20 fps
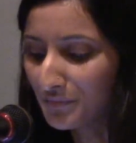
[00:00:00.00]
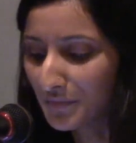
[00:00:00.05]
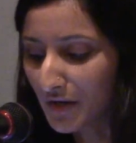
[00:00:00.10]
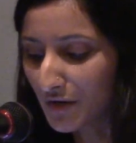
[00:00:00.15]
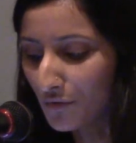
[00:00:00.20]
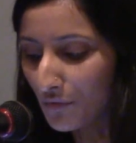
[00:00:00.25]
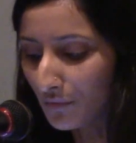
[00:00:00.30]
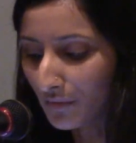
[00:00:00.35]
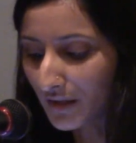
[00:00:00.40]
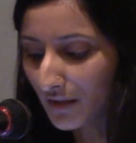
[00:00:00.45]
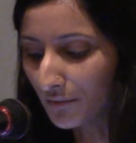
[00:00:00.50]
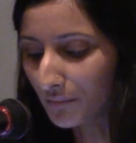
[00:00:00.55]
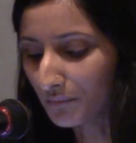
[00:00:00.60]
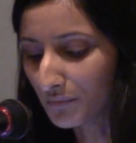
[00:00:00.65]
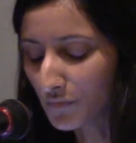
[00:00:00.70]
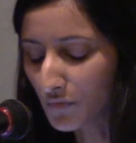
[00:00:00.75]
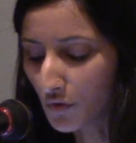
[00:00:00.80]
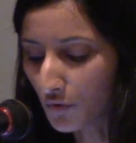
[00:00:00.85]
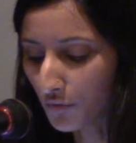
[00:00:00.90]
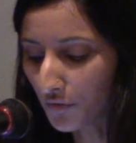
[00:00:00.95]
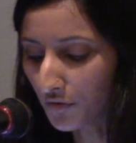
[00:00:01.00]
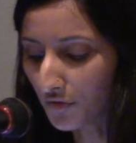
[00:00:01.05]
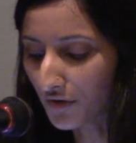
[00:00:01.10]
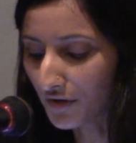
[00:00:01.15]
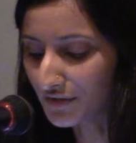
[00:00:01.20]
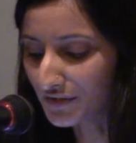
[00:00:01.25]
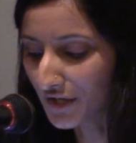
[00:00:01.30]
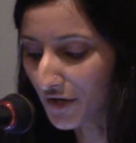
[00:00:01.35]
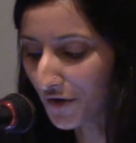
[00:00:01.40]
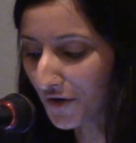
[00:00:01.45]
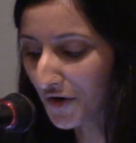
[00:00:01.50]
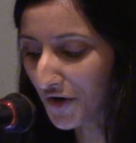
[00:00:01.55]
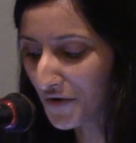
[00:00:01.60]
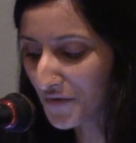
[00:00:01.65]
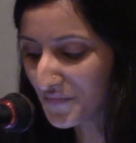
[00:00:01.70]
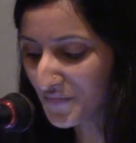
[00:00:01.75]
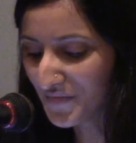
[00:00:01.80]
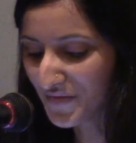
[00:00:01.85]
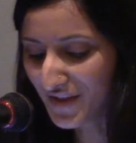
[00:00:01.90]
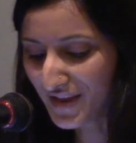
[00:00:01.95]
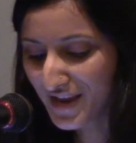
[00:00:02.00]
in little Northern Ontario.